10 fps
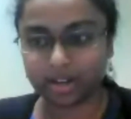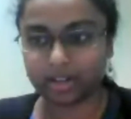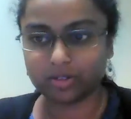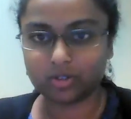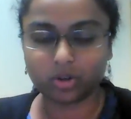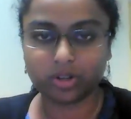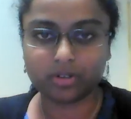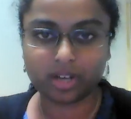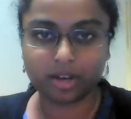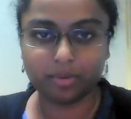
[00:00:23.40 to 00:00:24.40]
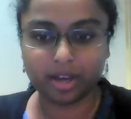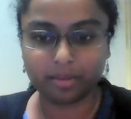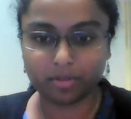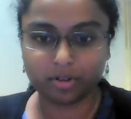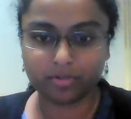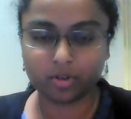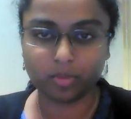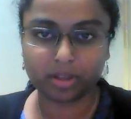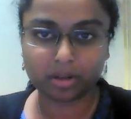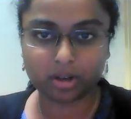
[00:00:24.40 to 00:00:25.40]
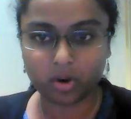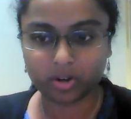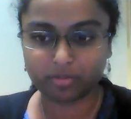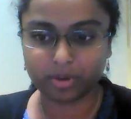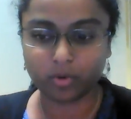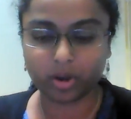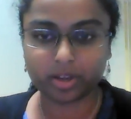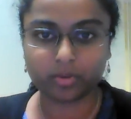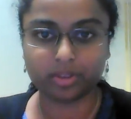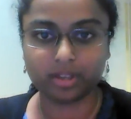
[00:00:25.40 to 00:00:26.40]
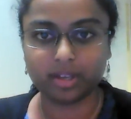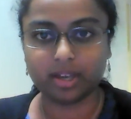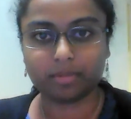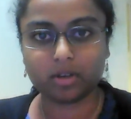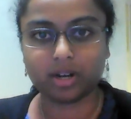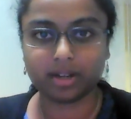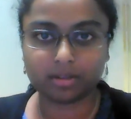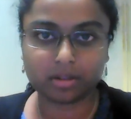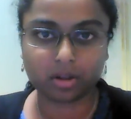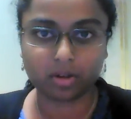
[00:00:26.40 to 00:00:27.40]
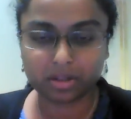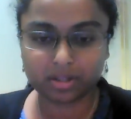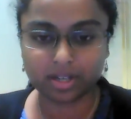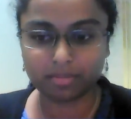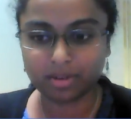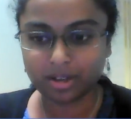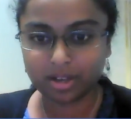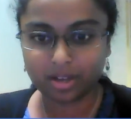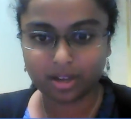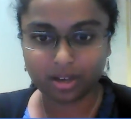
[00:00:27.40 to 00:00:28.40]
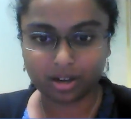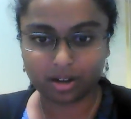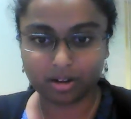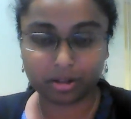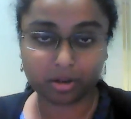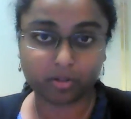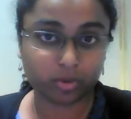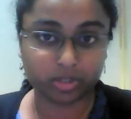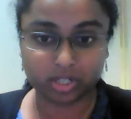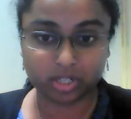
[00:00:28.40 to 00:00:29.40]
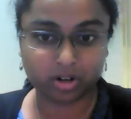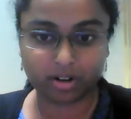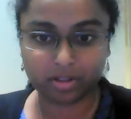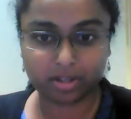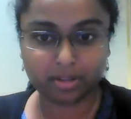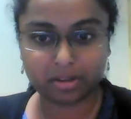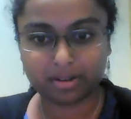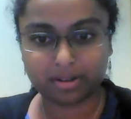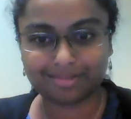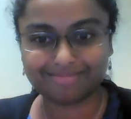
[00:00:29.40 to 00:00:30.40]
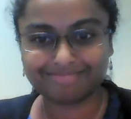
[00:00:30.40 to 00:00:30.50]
I joined IBM a few months ago, and I've been working with the MQLight service team as a software engineer ever since.